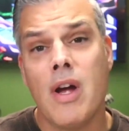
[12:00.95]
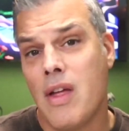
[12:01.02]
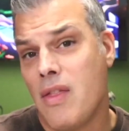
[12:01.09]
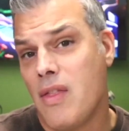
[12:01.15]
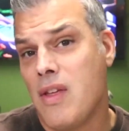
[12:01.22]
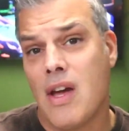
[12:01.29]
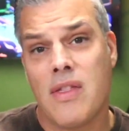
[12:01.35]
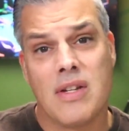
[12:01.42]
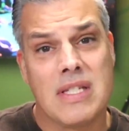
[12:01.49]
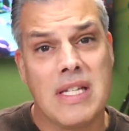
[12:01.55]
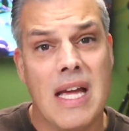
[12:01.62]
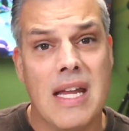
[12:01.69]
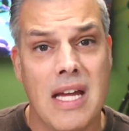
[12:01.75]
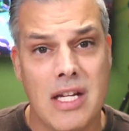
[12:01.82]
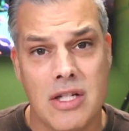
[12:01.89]
the other
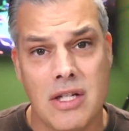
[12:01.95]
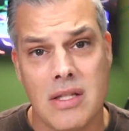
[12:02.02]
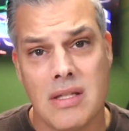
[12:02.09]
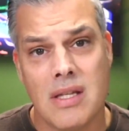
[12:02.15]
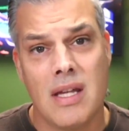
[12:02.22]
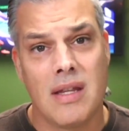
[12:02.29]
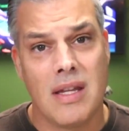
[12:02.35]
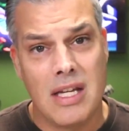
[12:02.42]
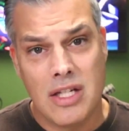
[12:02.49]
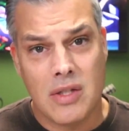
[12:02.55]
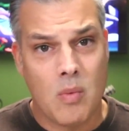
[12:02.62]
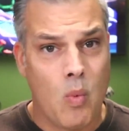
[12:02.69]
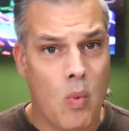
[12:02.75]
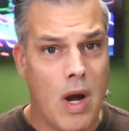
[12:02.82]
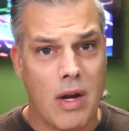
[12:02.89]
10 agents that they
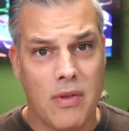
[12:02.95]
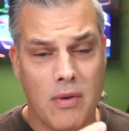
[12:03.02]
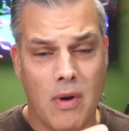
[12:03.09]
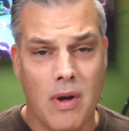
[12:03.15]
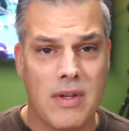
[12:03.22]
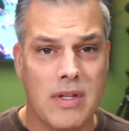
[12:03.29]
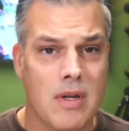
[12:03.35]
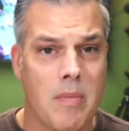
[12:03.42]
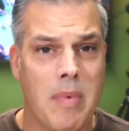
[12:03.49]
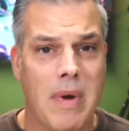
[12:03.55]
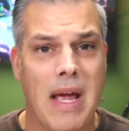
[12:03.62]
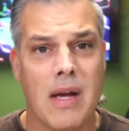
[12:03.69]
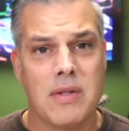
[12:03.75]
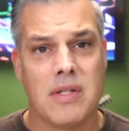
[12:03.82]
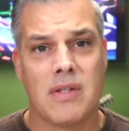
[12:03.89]
just walked through all these open
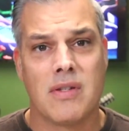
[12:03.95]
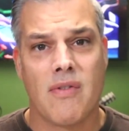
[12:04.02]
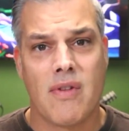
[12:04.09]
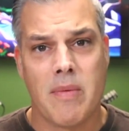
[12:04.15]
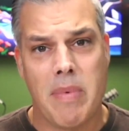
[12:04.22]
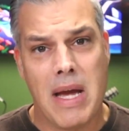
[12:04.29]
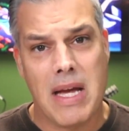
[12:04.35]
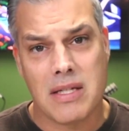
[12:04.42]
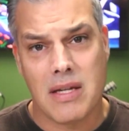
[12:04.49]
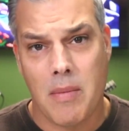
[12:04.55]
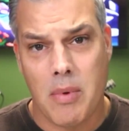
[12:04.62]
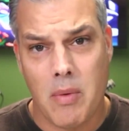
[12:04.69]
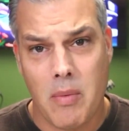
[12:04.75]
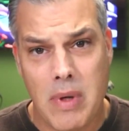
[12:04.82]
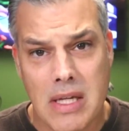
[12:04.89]
houses over the past
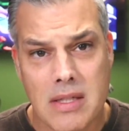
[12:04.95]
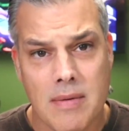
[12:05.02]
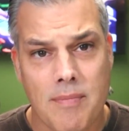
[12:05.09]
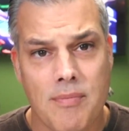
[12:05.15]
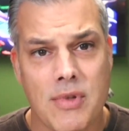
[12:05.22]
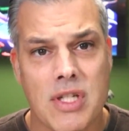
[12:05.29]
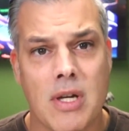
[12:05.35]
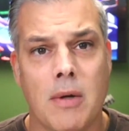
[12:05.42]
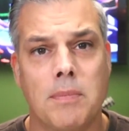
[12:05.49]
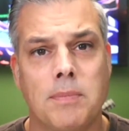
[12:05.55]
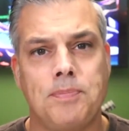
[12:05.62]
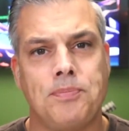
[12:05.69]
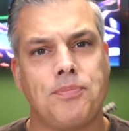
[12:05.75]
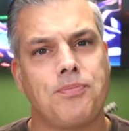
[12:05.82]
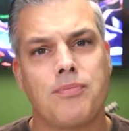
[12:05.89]
couple of weeks. So
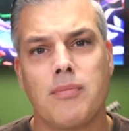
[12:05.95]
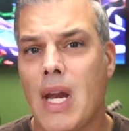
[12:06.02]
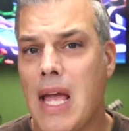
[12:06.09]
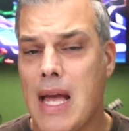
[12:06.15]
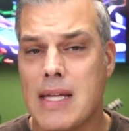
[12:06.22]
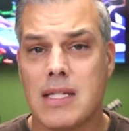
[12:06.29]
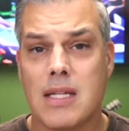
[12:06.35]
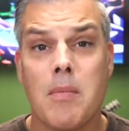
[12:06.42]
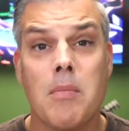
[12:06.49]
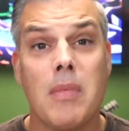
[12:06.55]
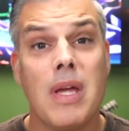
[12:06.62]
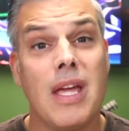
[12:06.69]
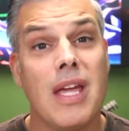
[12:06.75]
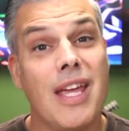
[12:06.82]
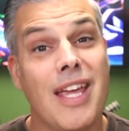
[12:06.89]
ask
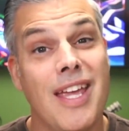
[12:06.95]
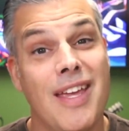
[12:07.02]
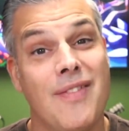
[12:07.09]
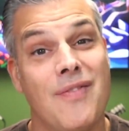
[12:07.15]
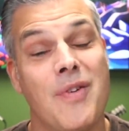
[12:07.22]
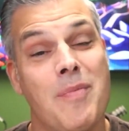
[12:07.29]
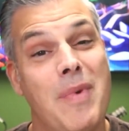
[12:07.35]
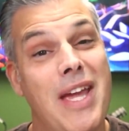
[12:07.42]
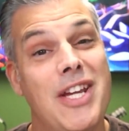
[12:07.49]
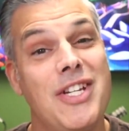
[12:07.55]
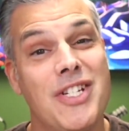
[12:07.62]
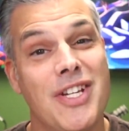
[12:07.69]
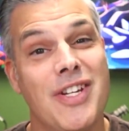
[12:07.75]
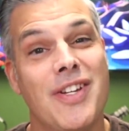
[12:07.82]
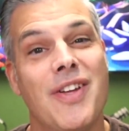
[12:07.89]
them
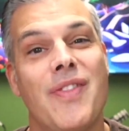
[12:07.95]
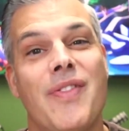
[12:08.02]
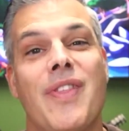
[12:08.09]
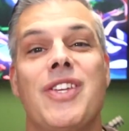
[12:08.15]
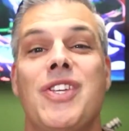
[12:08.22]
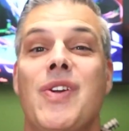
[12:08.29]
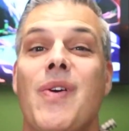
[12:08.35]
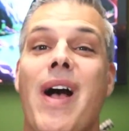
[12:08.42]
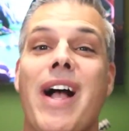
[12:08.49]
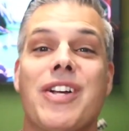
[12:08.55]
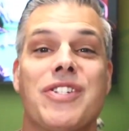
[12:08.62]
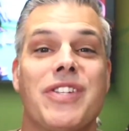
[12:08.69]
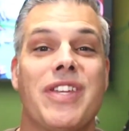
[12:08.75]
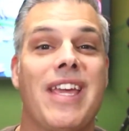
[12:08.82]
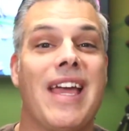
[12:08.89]
information that you
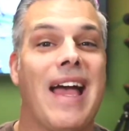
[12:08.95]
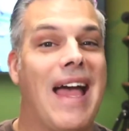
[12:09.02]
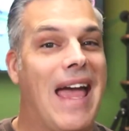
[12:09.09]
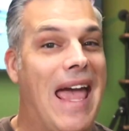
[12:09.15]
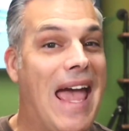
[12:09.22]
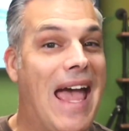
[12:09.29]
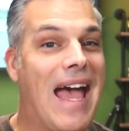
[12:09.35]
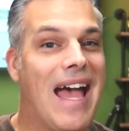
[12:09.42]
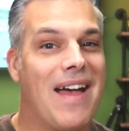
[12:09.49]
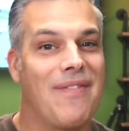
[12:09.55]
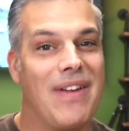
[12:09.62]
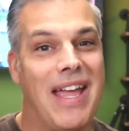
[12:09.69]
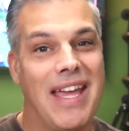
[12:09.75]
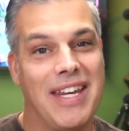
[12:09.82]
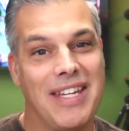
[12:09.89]
actually have
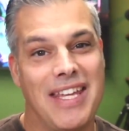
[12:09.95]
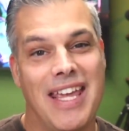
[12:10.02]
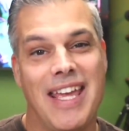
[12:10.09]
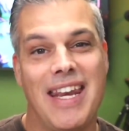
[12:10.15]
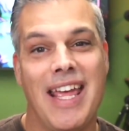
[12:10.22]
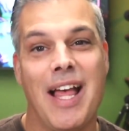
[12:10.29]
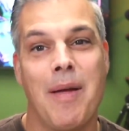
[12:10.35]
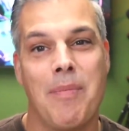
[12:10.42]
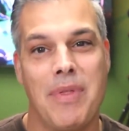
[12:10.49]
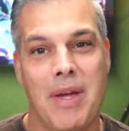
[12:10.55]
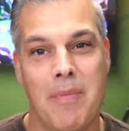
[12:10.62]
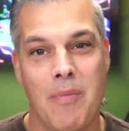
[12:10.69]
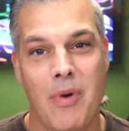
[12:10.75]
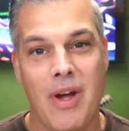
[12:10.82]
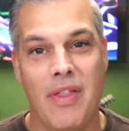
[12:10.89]
and can help
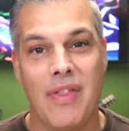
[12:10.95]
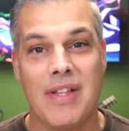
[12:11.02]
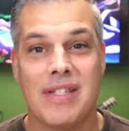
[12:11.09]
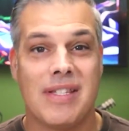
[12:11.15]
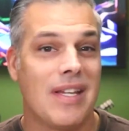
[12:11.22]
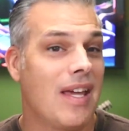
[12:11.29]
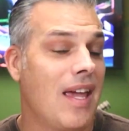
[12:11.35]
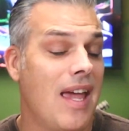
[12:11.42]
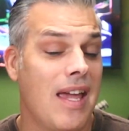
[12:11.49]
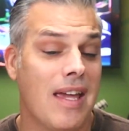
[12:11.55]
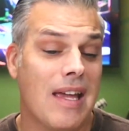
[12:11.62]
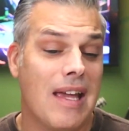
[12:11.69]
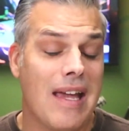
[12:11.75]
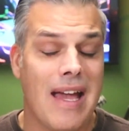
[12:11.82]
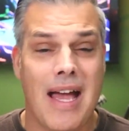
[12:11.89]
them with and say, hey,
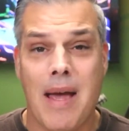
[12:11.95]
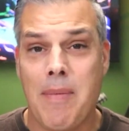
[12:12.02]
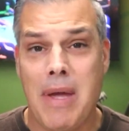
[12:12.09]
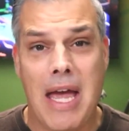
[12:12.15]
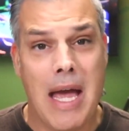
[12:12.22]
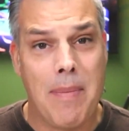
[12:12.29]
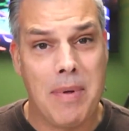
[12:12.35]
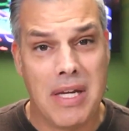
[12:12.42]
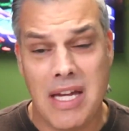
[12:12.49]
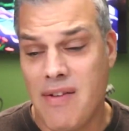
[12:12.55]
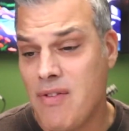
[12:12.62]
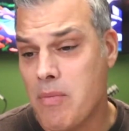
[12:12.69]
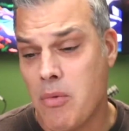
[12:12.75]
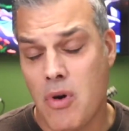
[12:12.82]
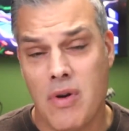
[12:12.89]
I'd be happy to give
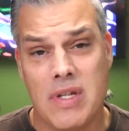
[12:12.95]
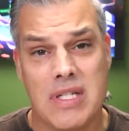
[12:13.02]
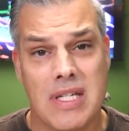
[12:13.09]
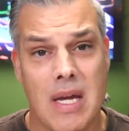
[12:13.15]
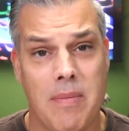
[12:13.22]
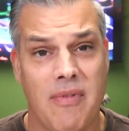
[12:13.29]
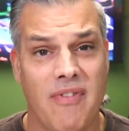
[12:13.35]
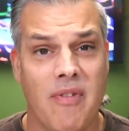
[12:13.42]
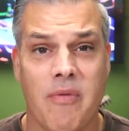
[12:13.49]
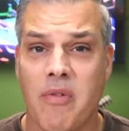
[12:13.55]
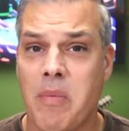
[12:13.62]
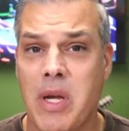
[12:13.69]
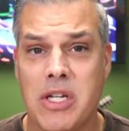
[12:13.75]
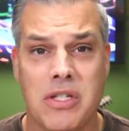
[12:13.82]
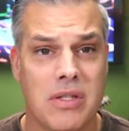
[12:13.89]
you more of this type of
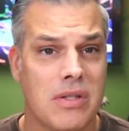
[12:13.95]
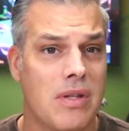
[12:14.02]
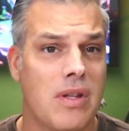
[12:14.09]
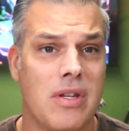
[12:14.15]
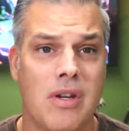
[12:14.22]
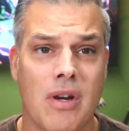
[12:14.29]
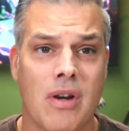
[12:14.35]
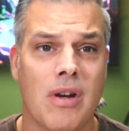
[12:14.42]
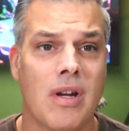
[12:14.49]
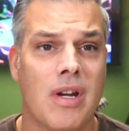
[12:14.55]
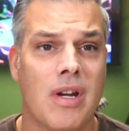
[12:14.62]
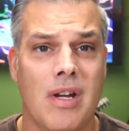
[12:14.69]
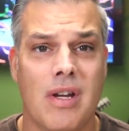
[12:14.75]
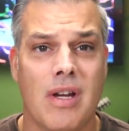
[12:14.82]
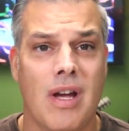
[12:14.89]
information so that you're
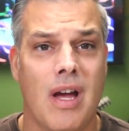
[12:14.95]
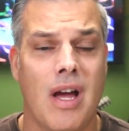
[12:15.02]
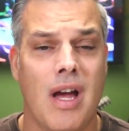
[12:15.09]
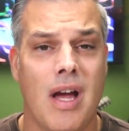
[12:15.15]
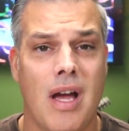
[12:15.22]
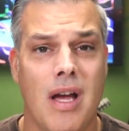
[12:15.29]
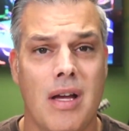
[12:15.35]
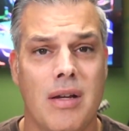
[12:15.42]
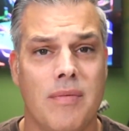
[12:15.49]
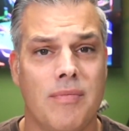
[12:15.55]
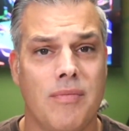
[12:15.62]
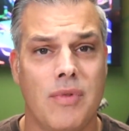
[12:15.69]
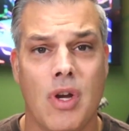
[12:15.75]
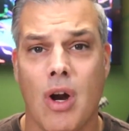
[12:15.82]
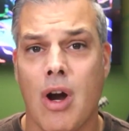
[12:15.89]

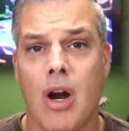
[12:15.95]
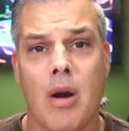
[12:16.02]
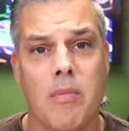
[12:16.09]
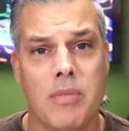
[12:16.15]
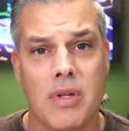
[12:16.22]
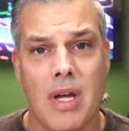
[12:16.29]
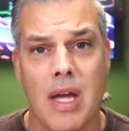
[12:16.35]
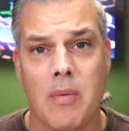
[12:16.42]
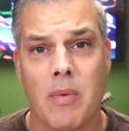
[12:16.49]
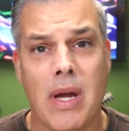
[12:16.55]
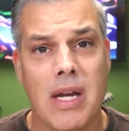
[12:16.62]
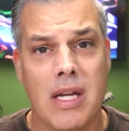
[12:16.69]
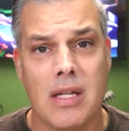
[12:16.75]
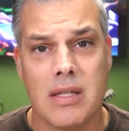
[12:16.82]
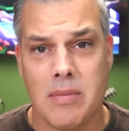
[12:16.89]
armed and
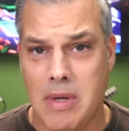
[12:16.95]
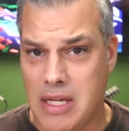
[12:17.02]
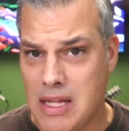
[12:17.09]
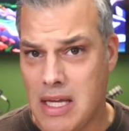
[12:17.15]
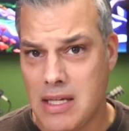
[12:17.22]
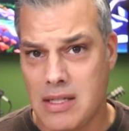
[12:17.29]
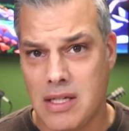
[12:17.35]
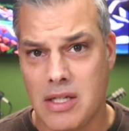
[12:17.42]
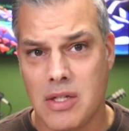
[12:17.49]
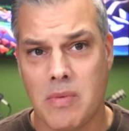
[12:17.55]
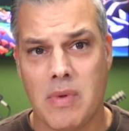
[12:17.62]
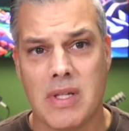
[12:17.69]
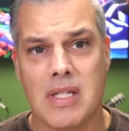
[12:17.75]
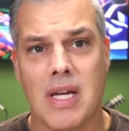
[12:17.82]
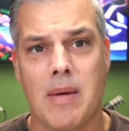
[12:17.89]
ready to make that decision
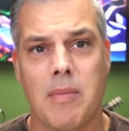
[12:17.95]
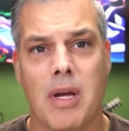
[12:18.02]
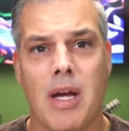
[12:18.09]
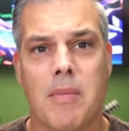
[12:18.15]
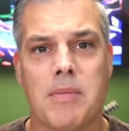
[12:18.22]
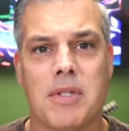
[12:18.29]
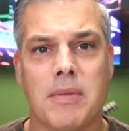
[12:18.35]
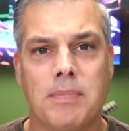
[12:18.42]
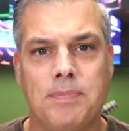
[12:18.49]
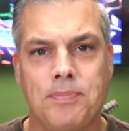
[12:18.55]
when the time comes.